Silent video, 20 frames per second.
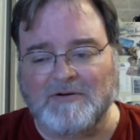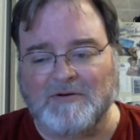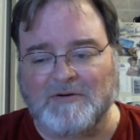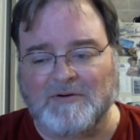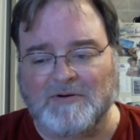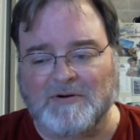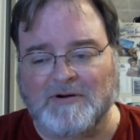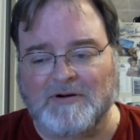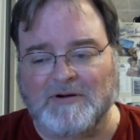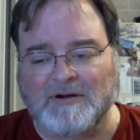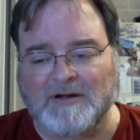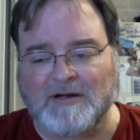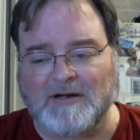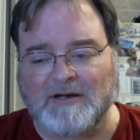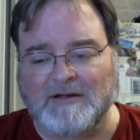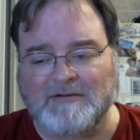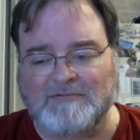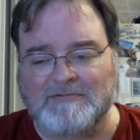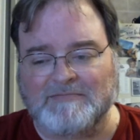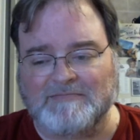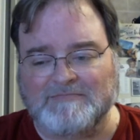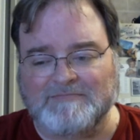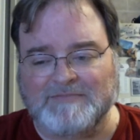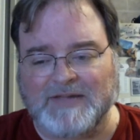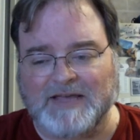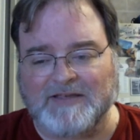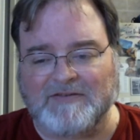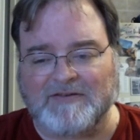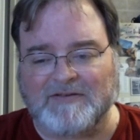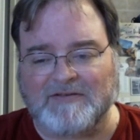or
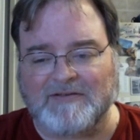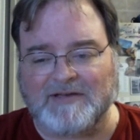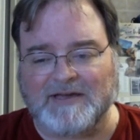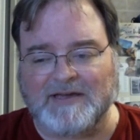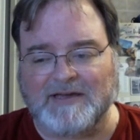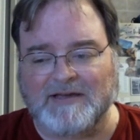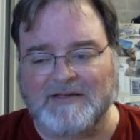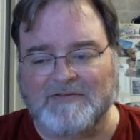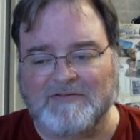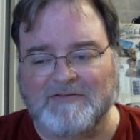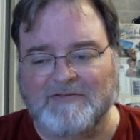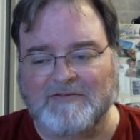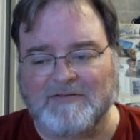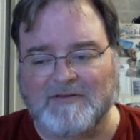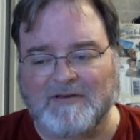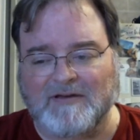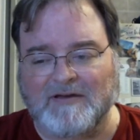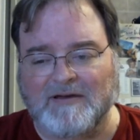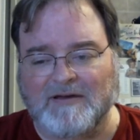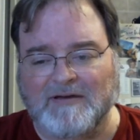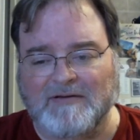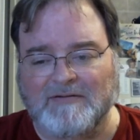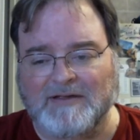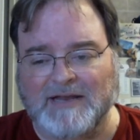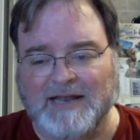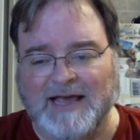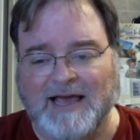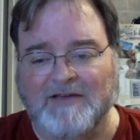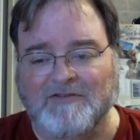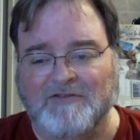basically
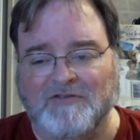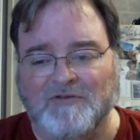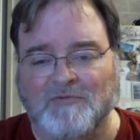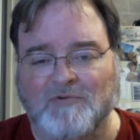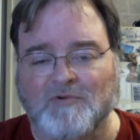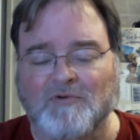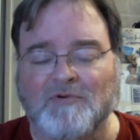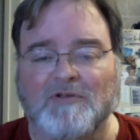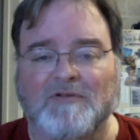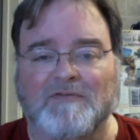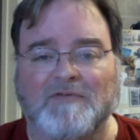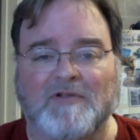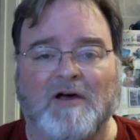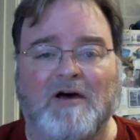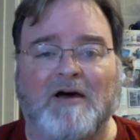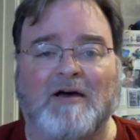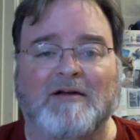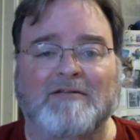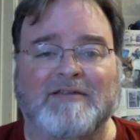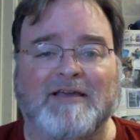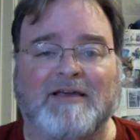it has the rule of law